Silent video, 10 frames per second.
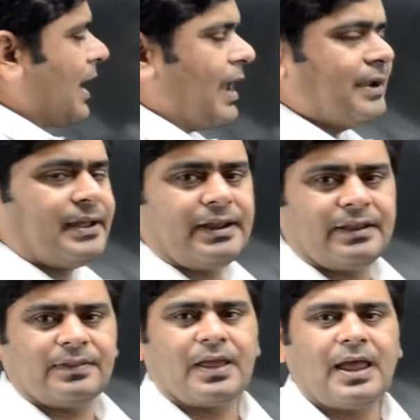And
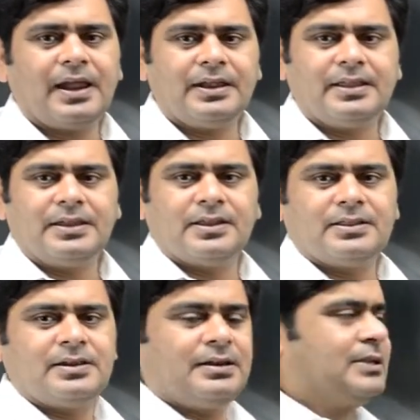in
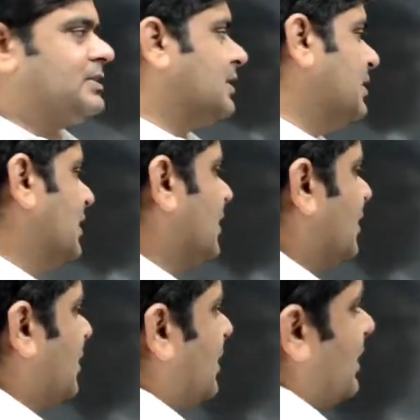another relation,
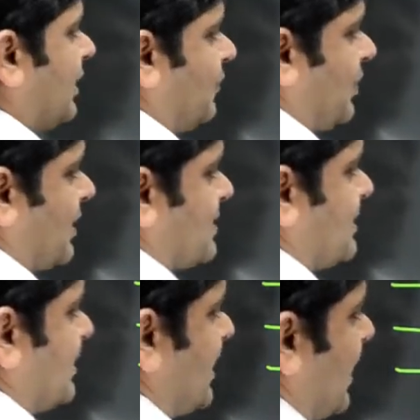here we can
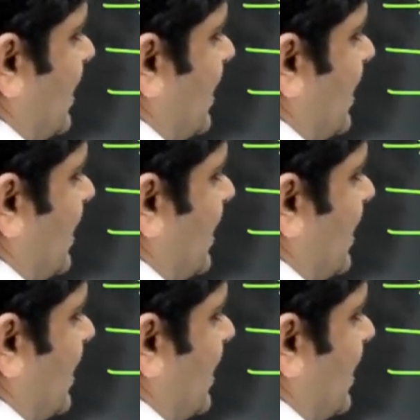see that